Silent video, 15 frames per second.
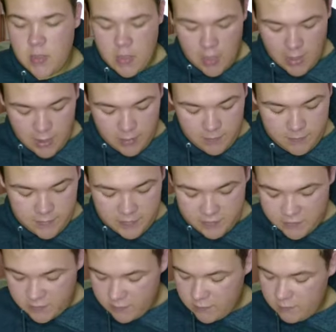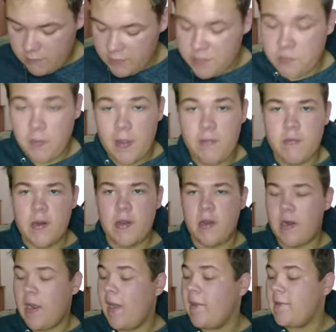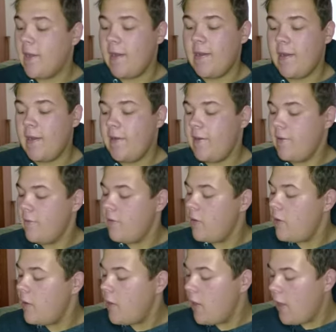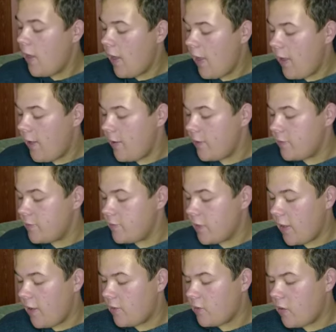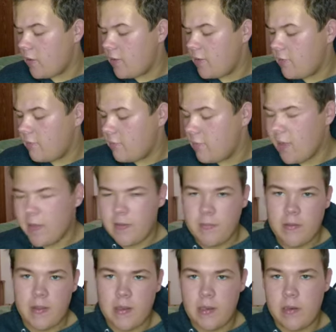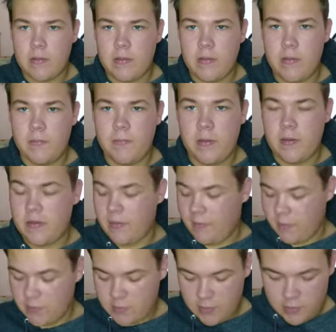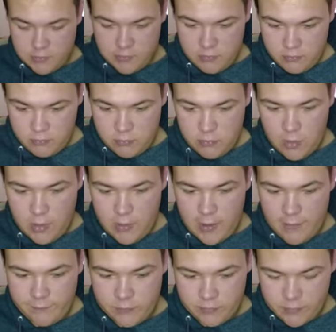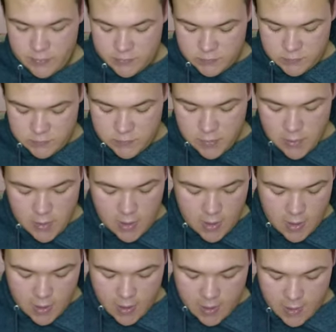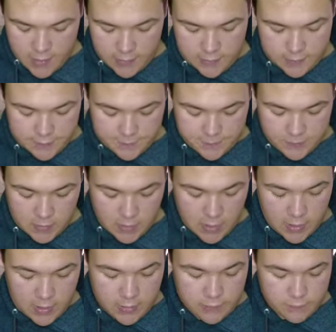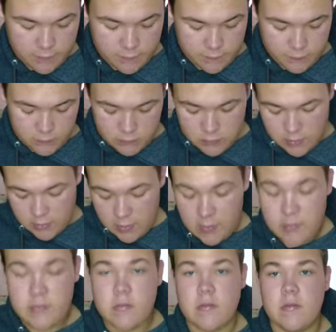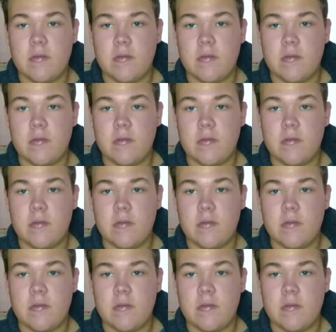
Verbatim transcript: um, this was white when I got it, I tie-dyed it, and I got it at the beginning of the pandemic, not too long afterwards, and I've and it's